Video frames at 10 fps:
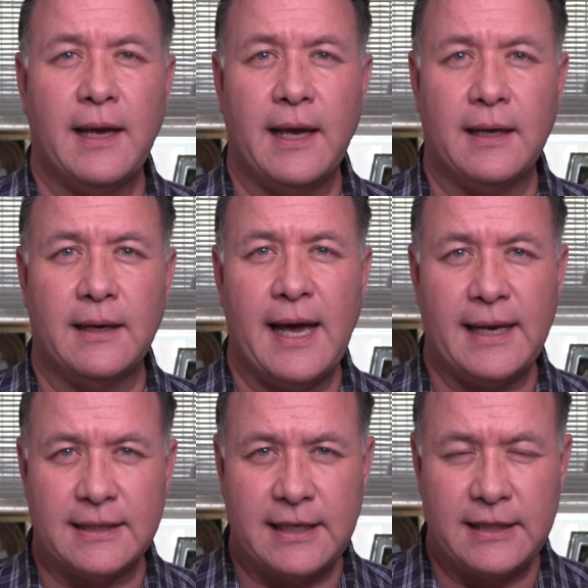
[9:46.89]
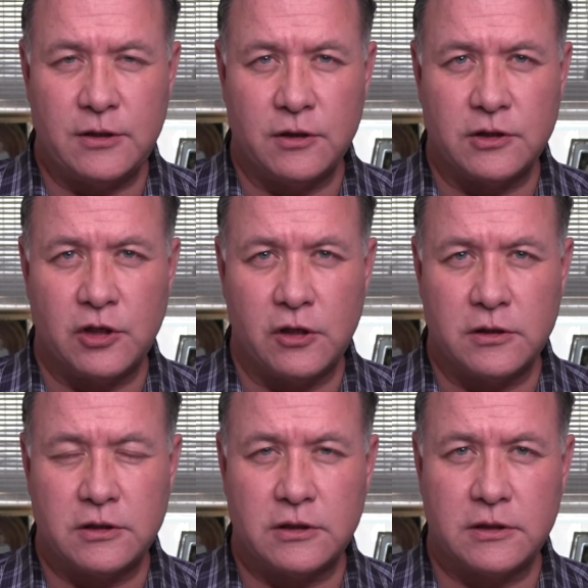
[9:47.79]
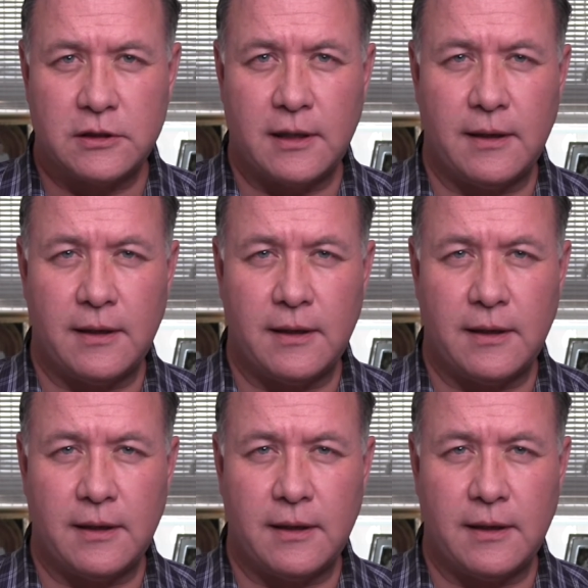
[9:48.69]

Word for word: and I had a key to the church,